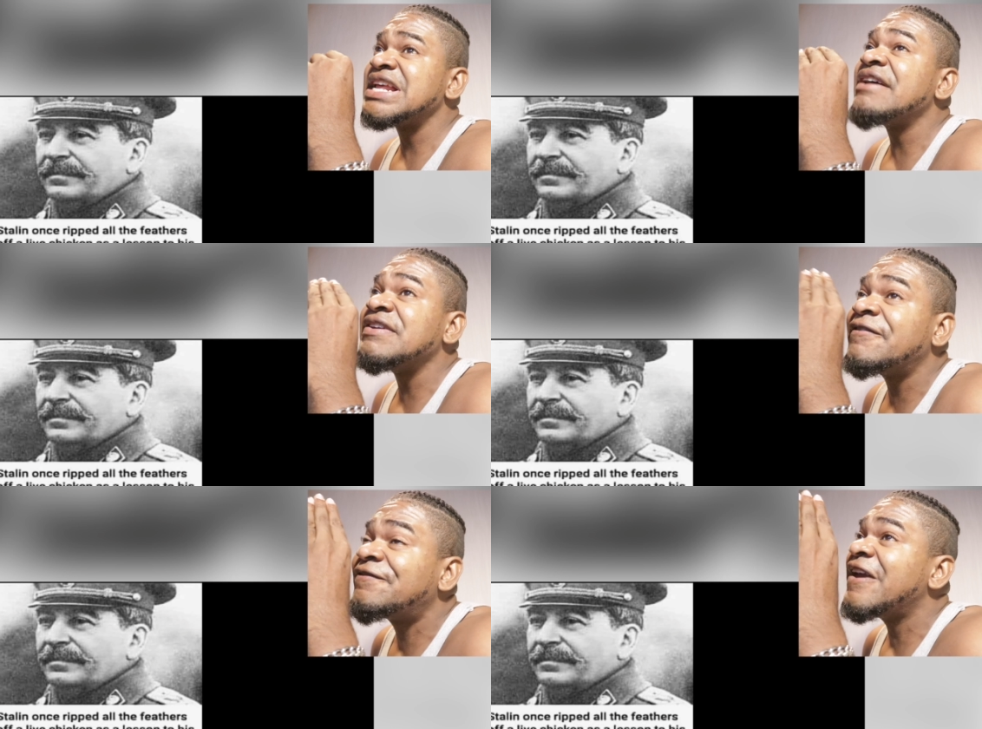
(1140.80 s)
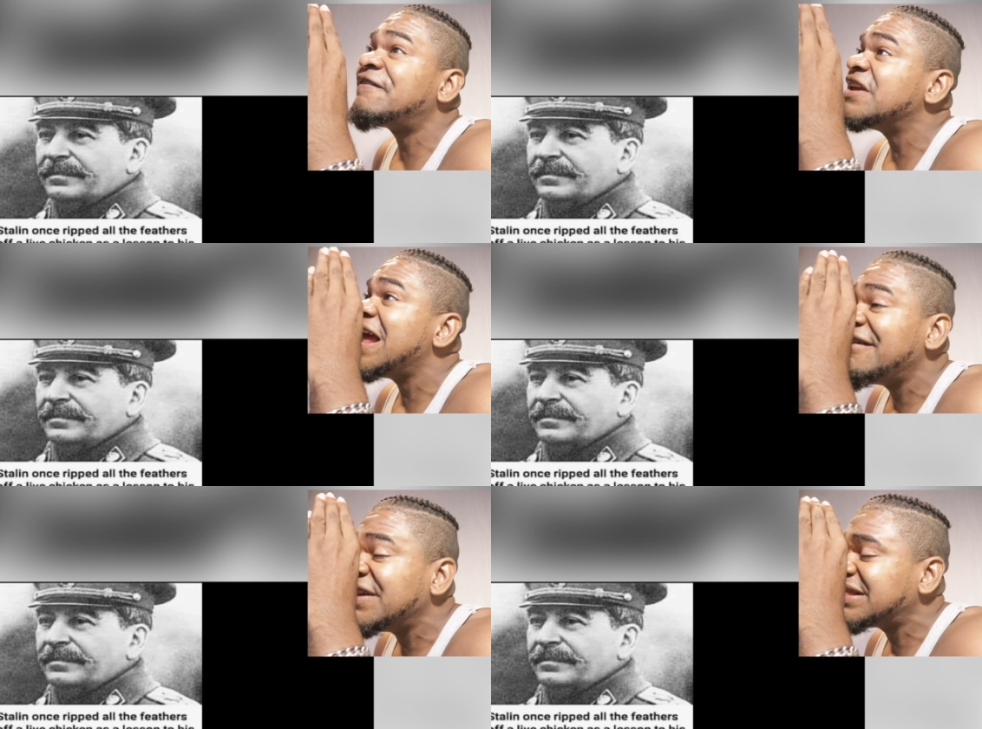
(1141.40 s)
Speaker 1: have the faith in
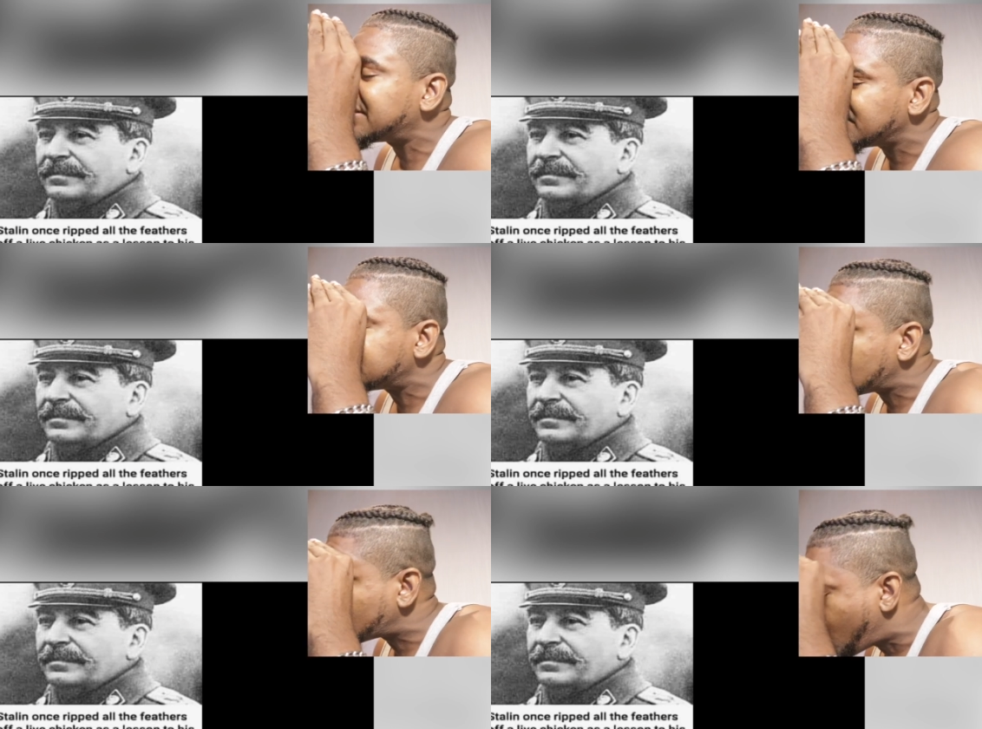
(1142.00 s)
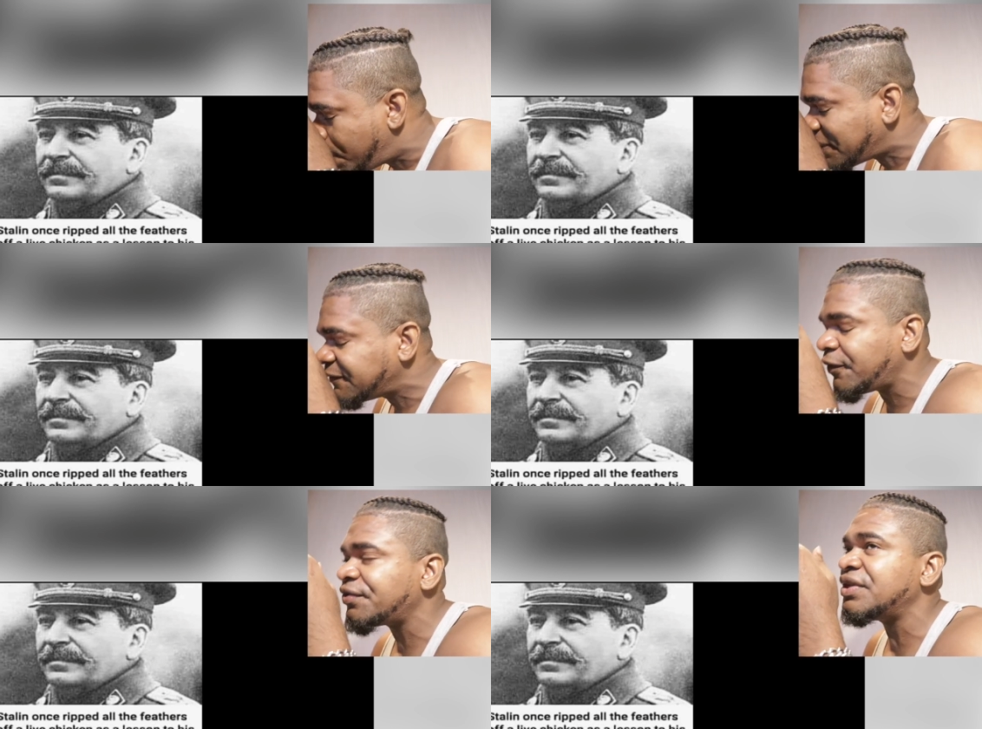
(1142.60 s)
everything, just hoping
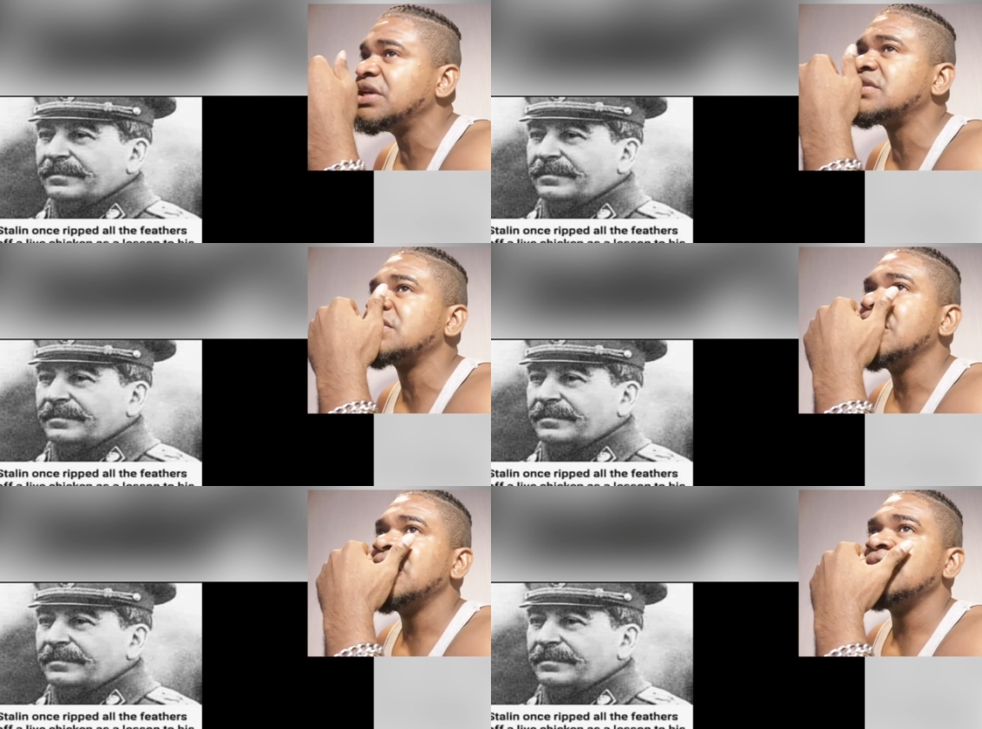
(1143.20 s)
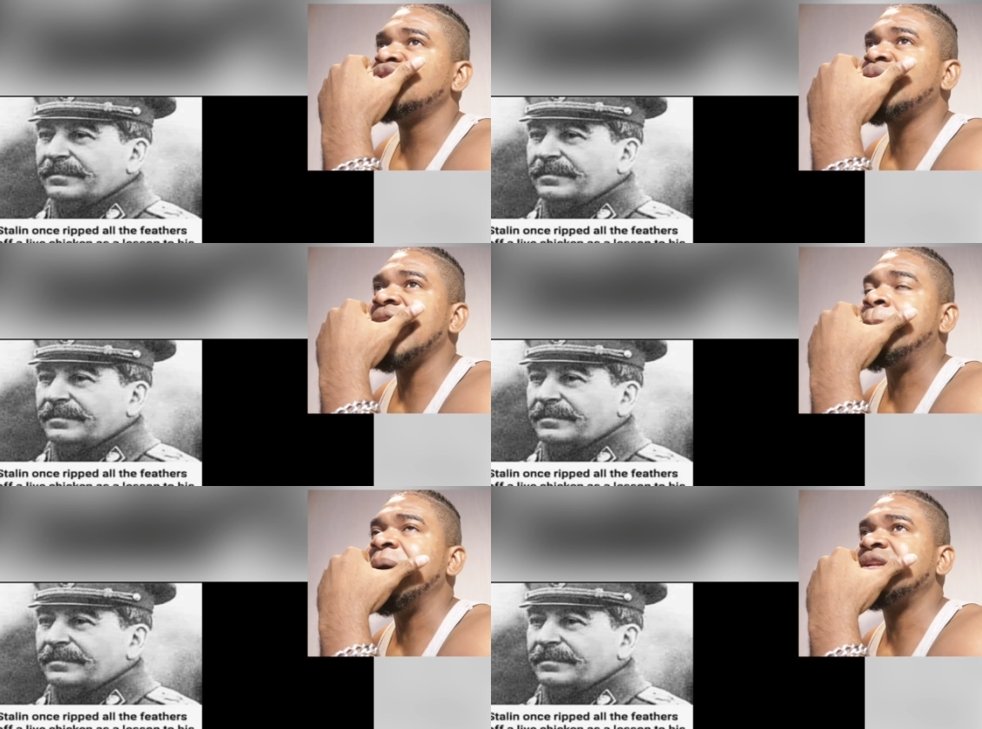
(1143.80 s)
for things to
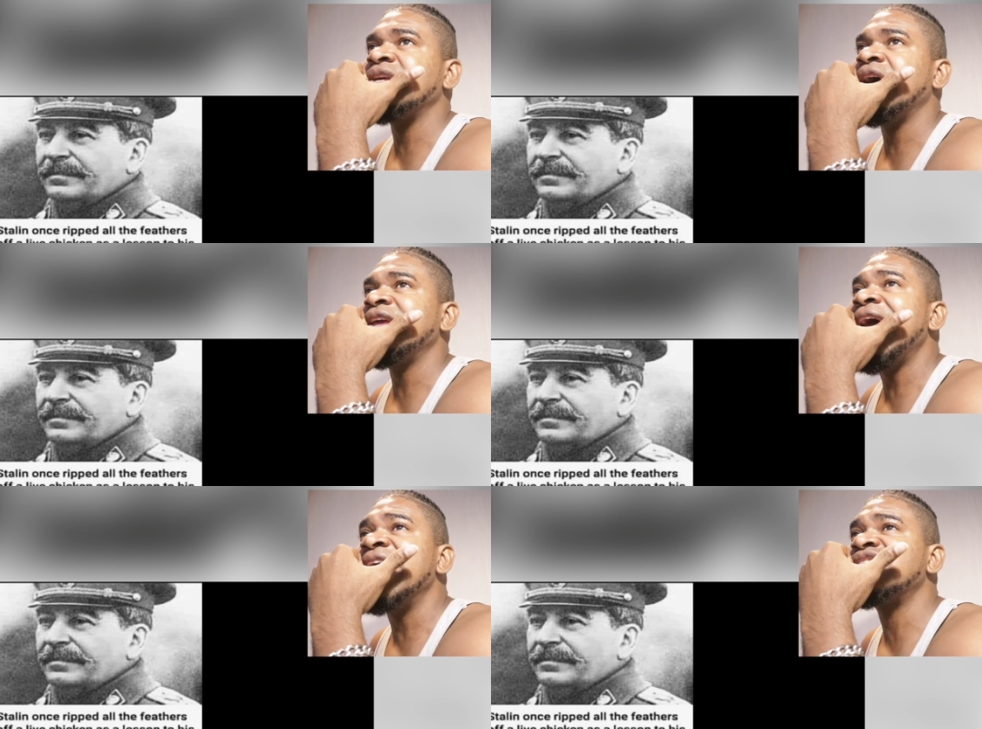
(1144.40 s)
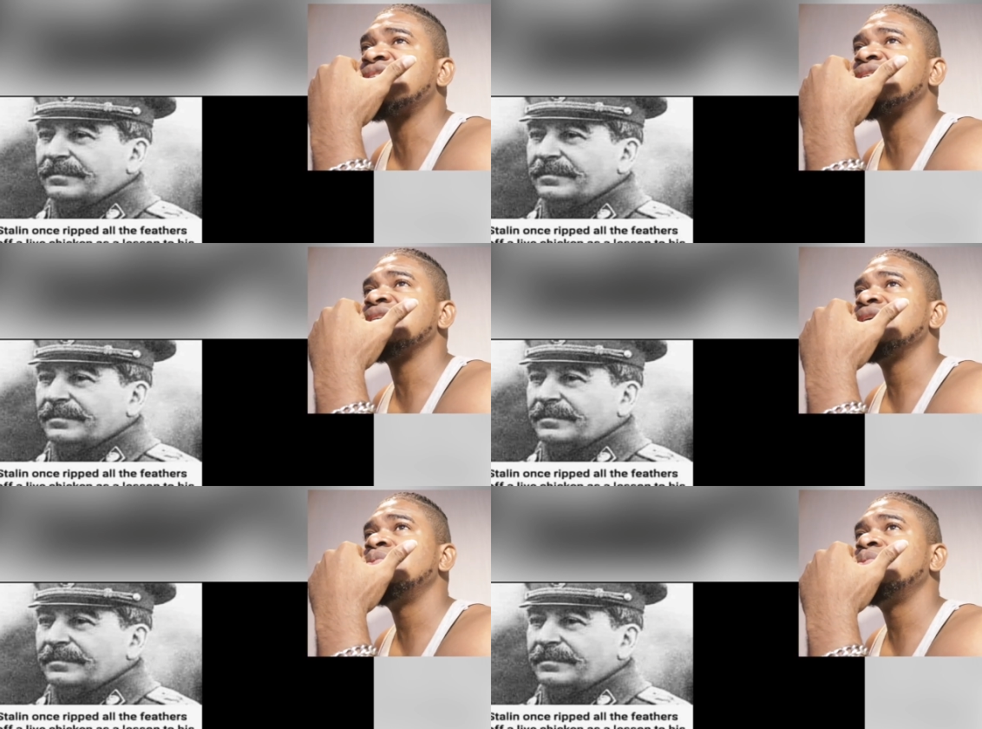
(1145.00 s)
get better? Yes.